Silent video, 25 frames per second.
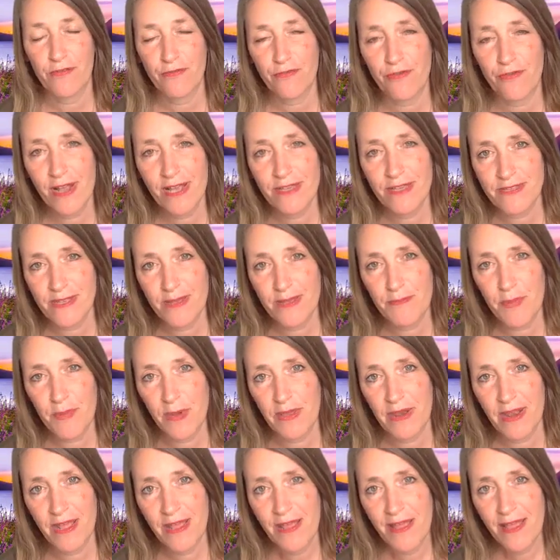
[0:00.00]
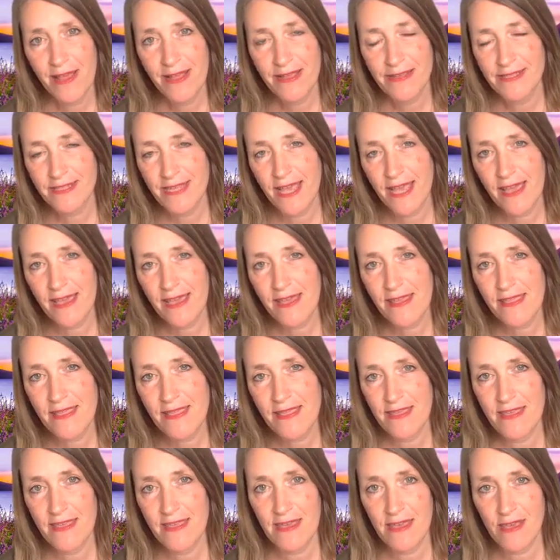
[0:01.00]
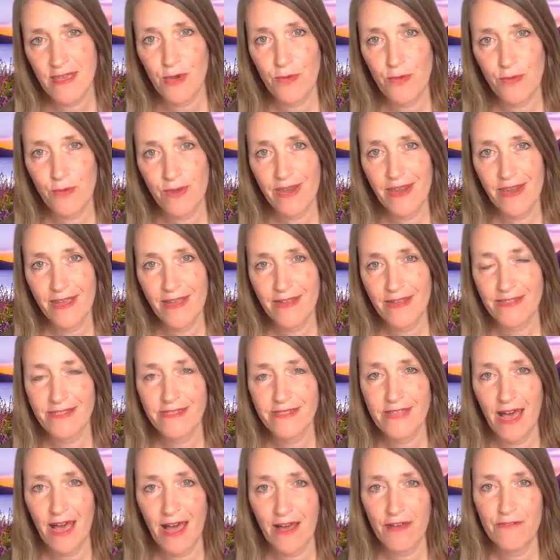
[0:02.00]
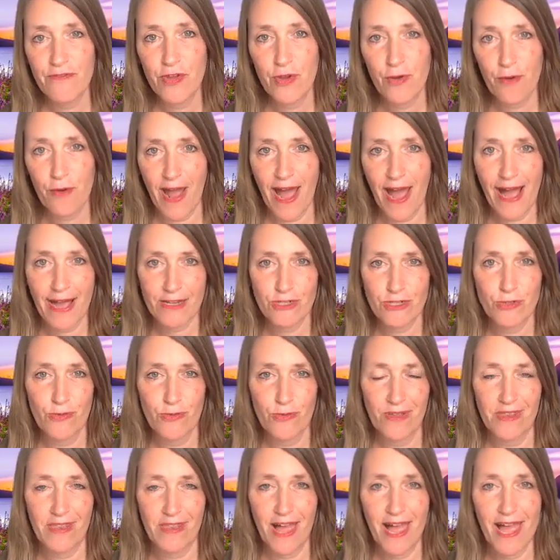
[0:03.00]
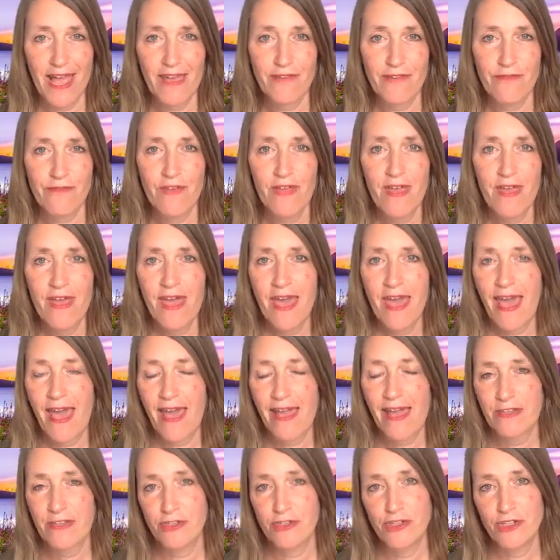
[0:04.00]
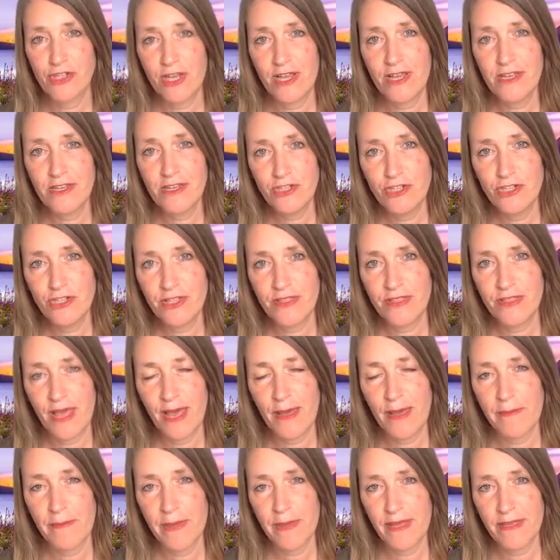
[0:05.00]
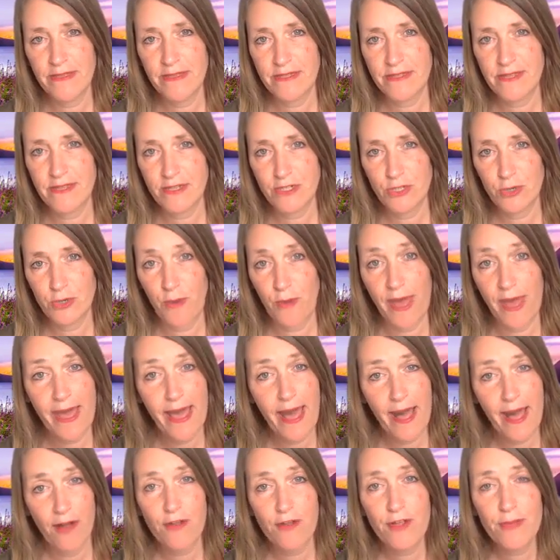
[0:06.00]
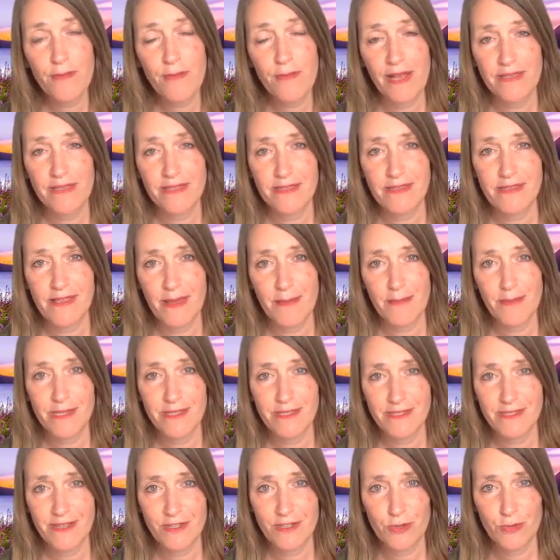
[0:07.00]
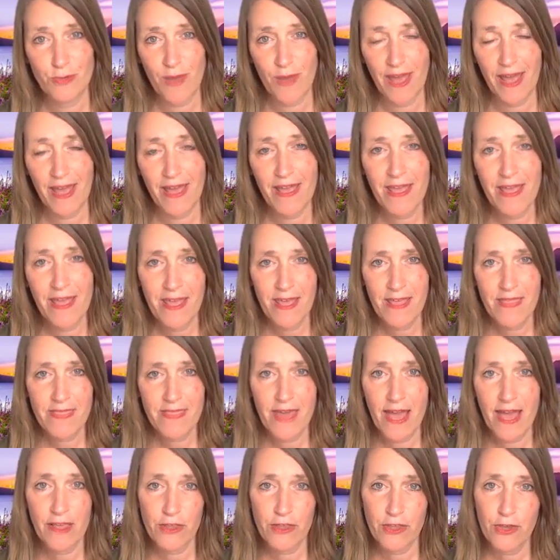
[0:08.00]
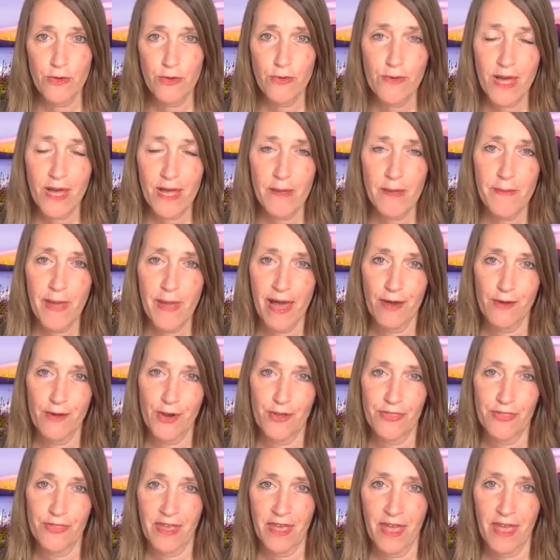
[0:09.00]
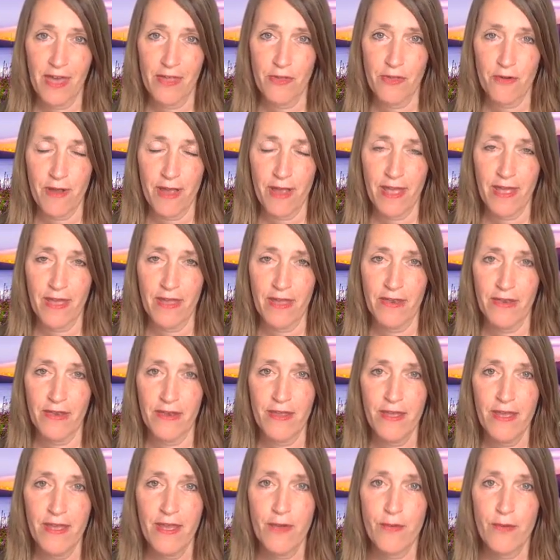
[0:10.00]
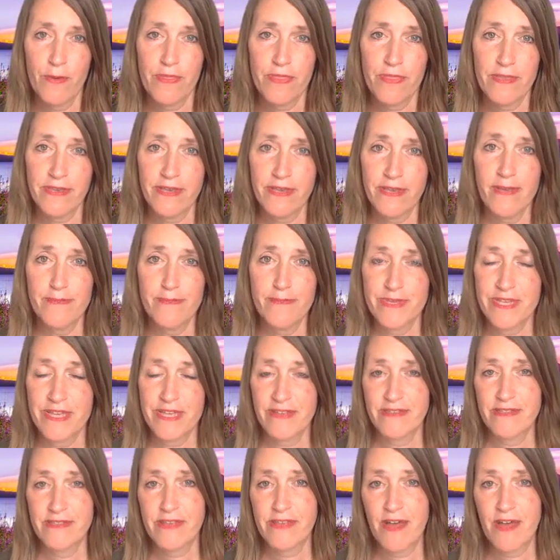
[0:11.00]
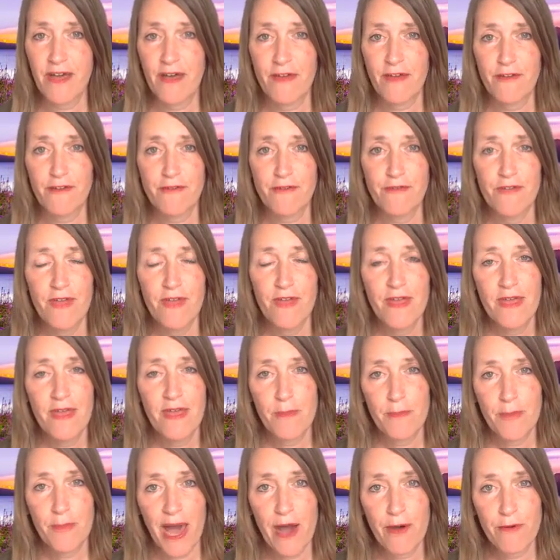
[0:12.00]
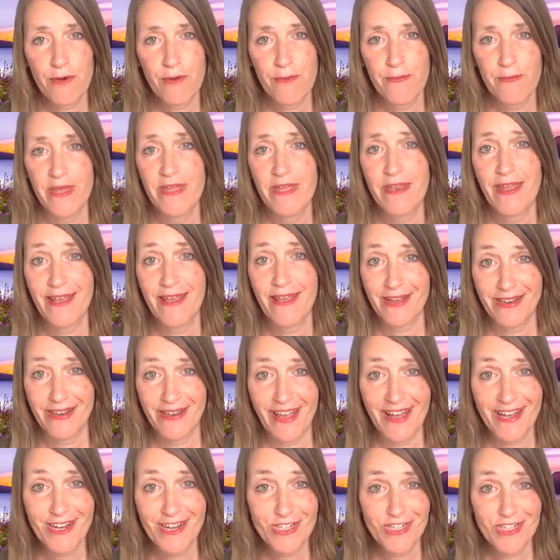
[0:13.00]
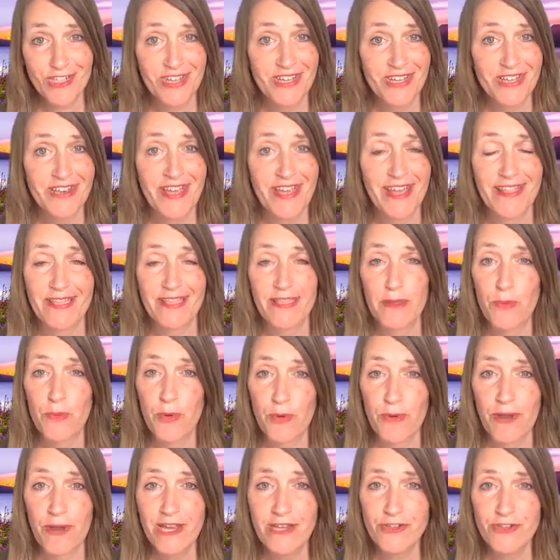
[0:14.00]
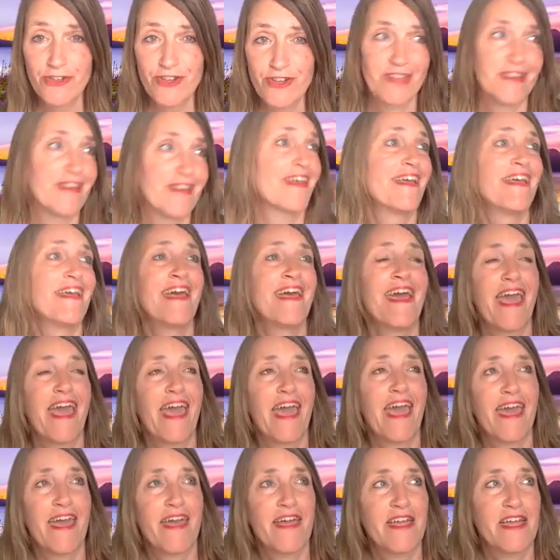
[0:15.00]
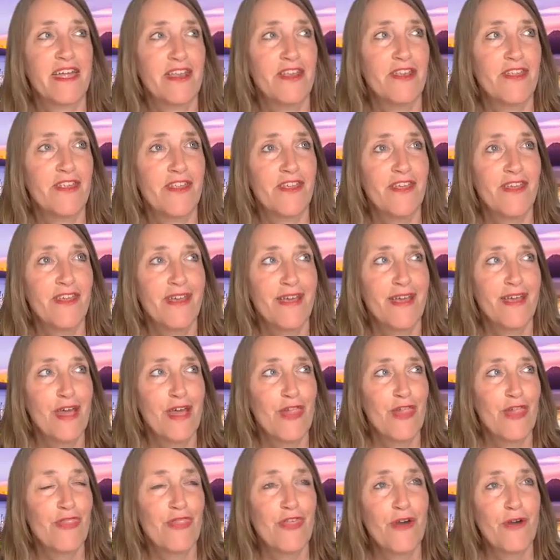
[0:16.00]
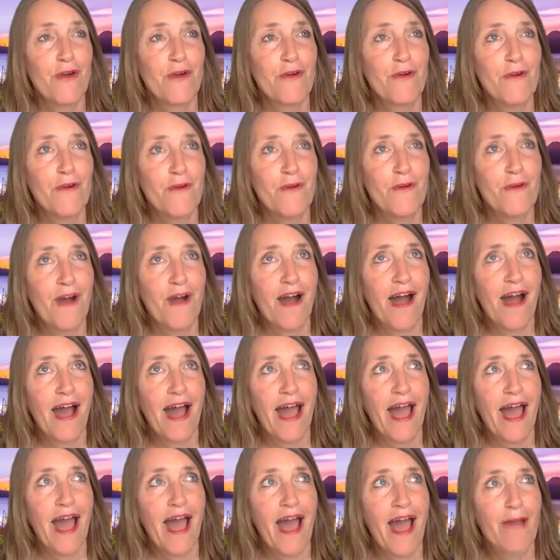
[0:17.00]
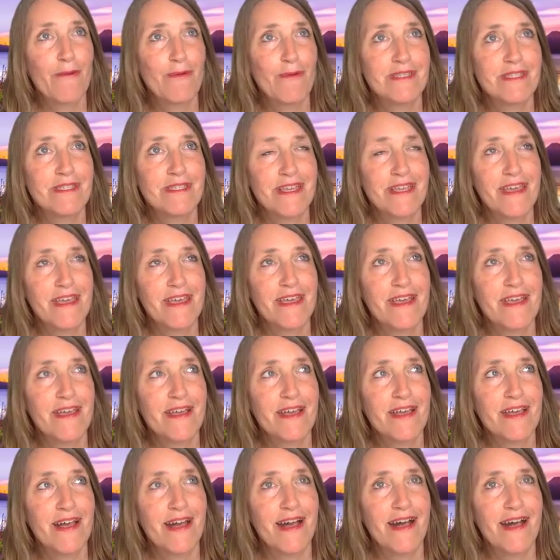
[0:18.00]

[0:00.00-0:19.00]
to phrase it, but taking the ingredients of your actual life and changing them in such a way, alchemizing them in such a way that you come out on the other end with a deep sense of empowerment and connection and liberation. And though I would say